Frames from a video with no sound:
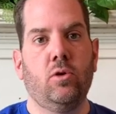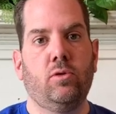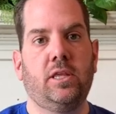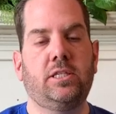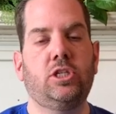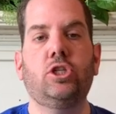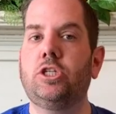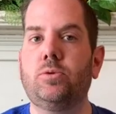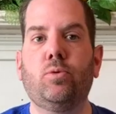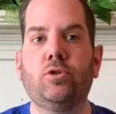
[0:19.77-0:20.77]
This is
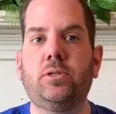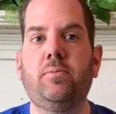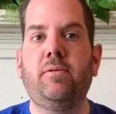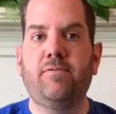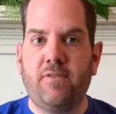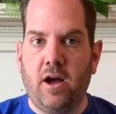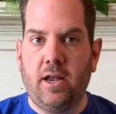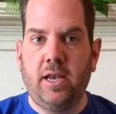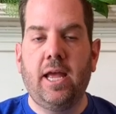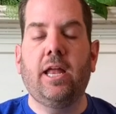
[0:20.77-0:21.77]
just supposed to be
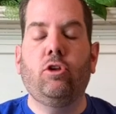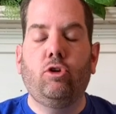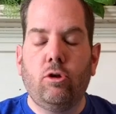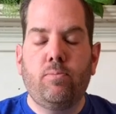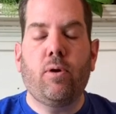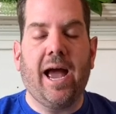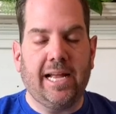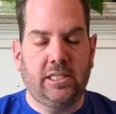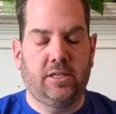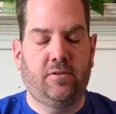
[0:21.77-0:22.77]
fun and good
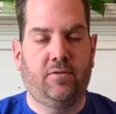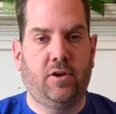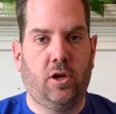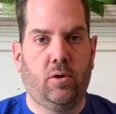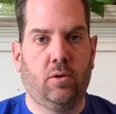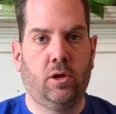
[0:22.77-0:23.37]
practice for you.